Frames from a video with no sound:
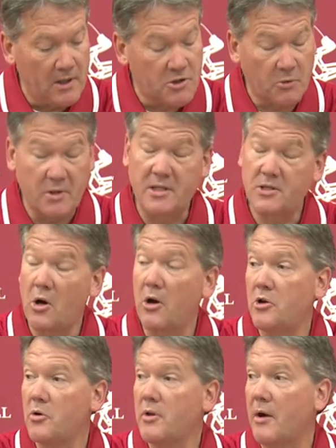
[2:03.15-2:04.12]
So we
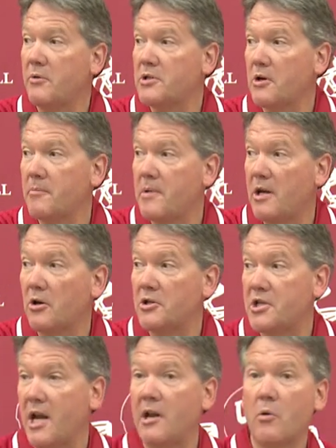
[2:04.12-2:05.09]
started doing that. We started meeting
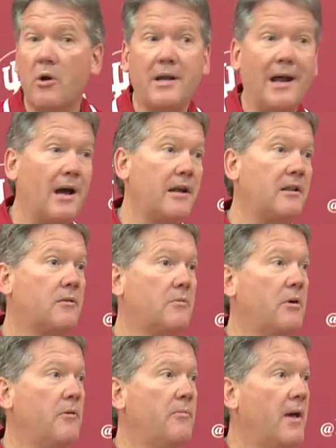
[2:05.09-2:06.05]
on January 9th.
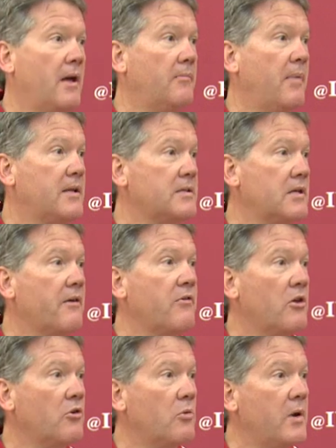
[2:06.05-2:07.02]
We met basically
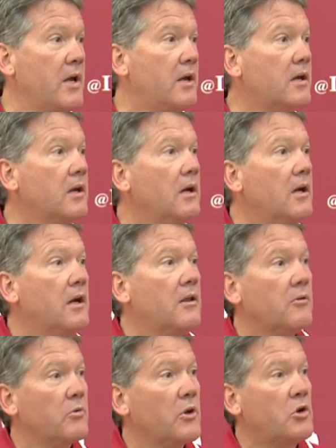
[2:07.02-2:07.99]
every other week.
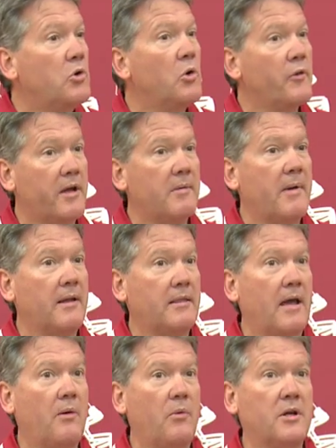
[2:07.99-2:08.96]
The really cool thing about
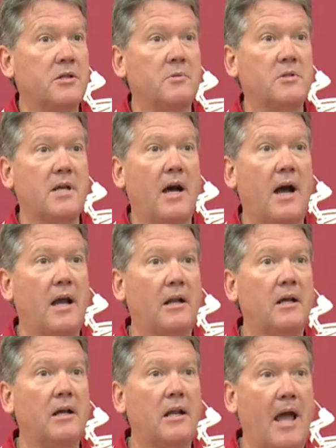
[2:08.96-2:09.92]
that was it was
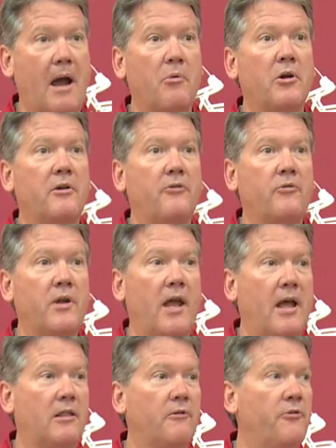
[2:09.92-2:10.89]
highly collaborative. We
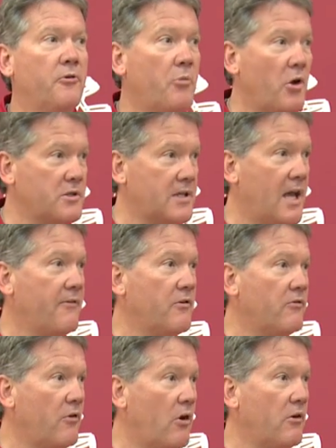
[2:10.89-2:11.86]
had the football staff
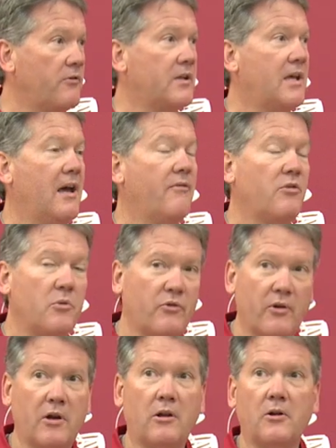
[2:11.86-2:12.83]
involved. Kevin was
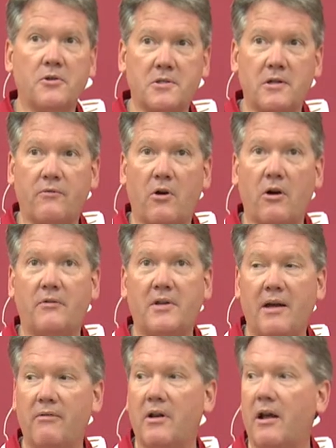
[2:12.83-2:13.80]
very closely involved.
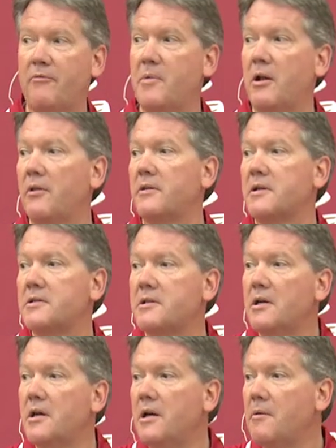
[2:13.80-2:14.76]
Kevin and I have met on this
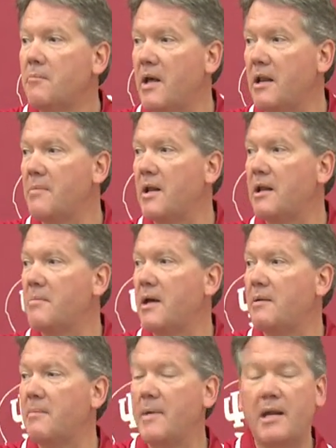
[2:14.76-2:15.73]
many, many,
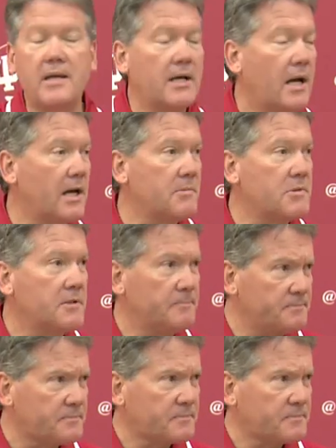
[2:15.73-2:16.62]
many, many times.